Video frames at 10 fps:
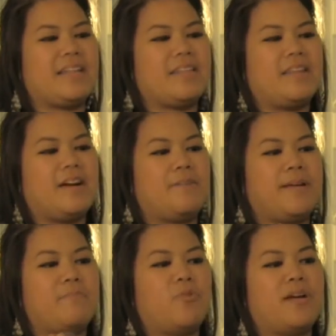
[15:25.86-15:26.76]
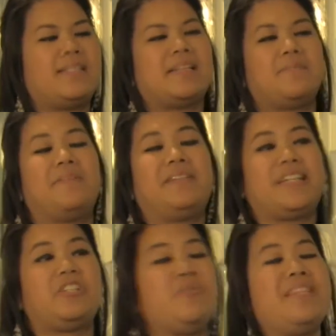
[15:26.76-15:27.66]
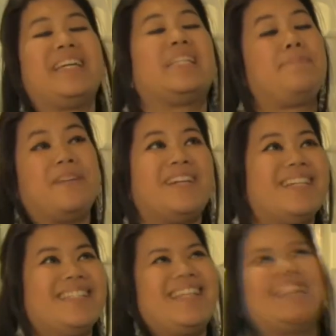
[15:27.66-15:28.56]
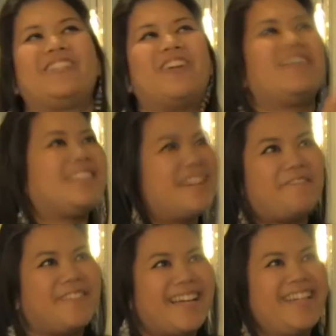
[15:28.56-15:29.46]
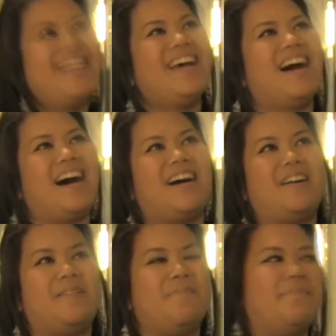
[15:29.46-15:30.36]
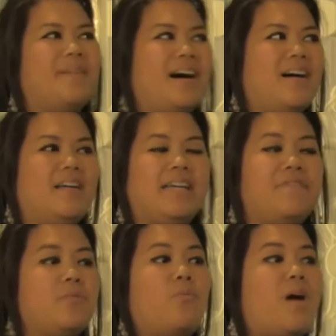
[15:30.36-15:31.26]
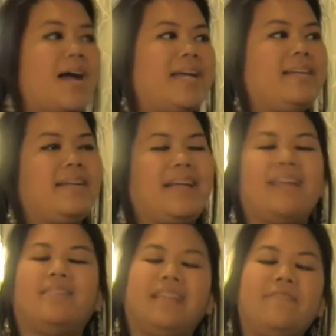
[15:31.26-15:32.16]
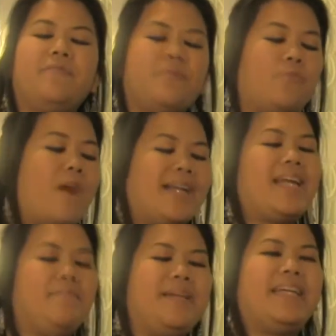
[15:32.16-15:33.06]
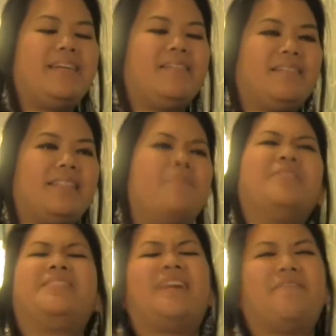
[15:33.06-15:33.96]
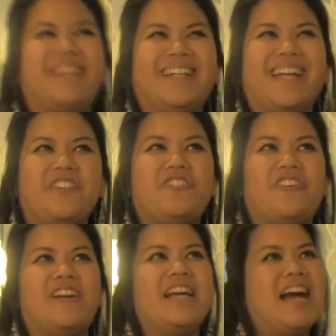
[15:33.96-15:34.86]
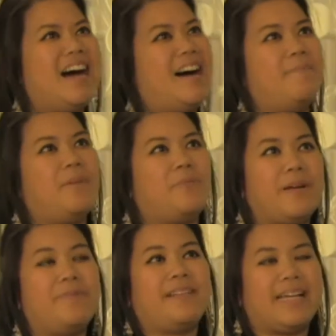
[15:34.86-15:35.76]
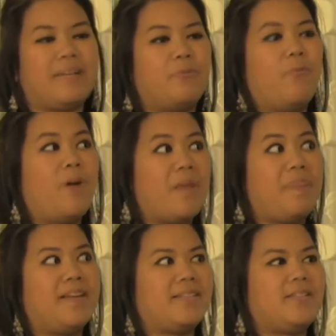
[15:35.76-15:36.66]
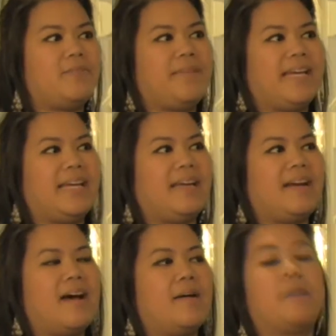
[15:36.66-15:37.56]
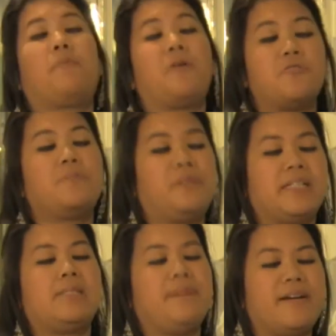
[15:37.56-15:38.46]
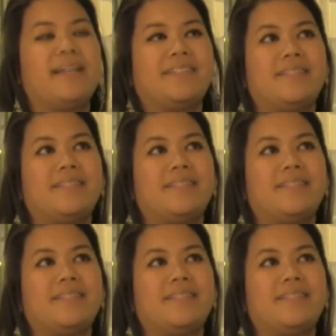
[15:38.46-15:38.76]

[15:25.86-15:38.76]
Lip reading: there be more accessibility to the experience. It's not stuffy. Even the wine can be somewhat stuffy in nature, but we really want this to be an approachable experience.